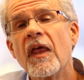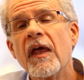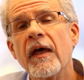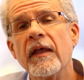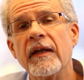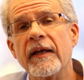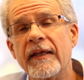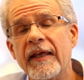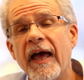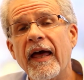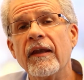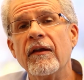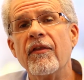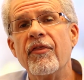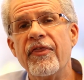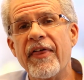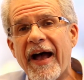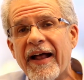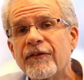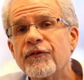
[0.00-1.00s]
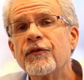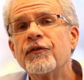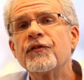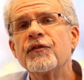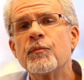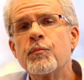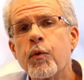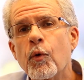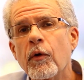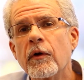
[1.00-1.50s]
And again, that's a
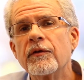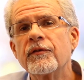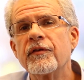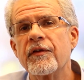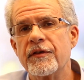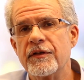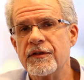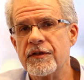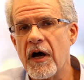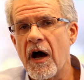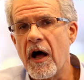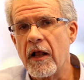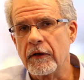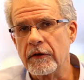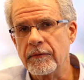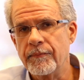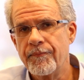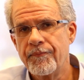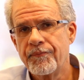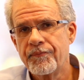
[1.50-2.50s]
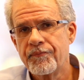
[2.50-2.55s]
support to the dollar.